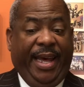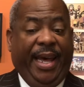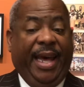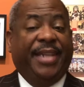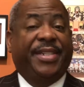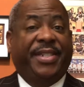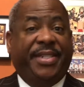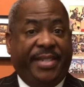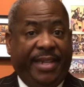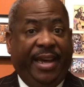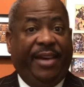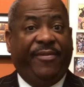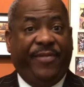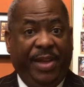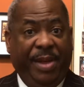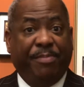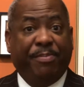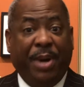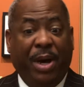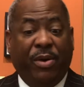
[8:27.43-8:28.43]
a
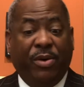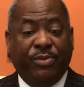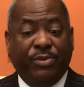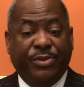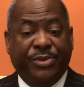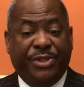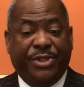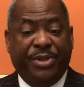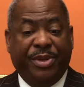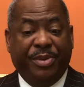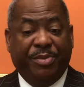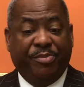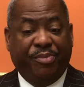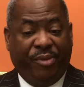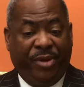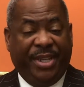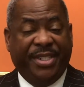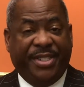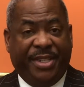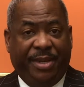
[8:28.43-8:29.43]
self-imposed
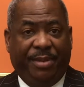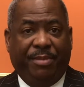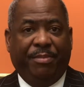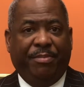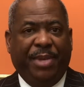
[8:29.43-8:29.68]
prison,